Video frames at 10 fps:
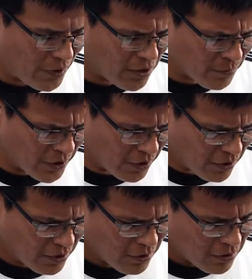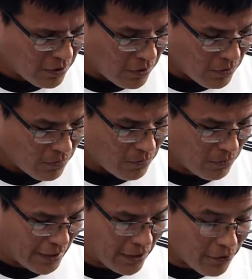About a month.
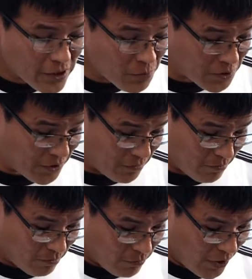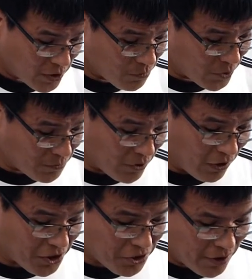Wow, this must be this must be
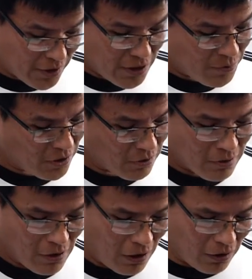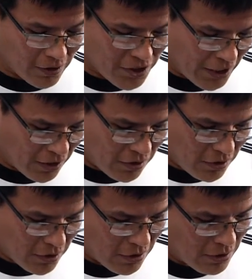all strange. I mean, all the
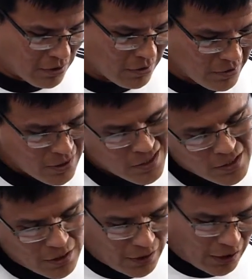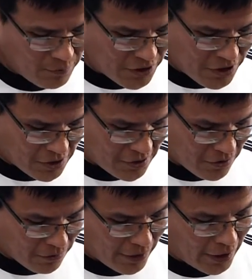changes. I'm adjusting
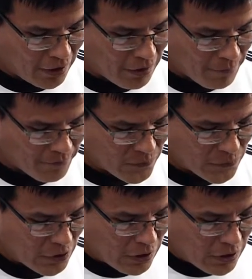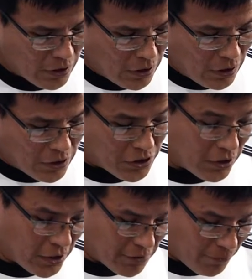okay. She
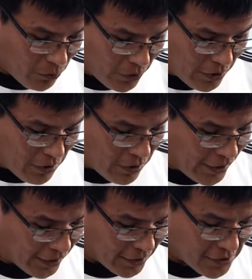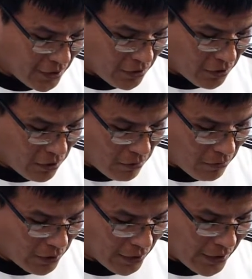leans forward, neck extended.
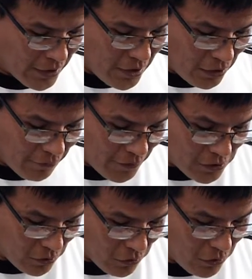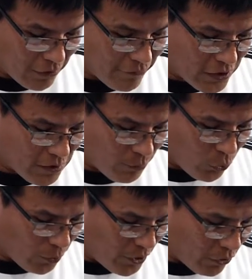I can't tell if it's the look of
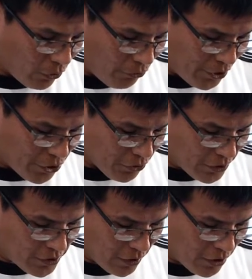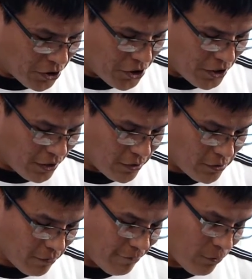disappointment or rejoice that unsheathes
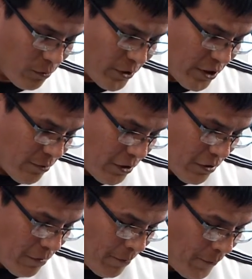her former demeanor.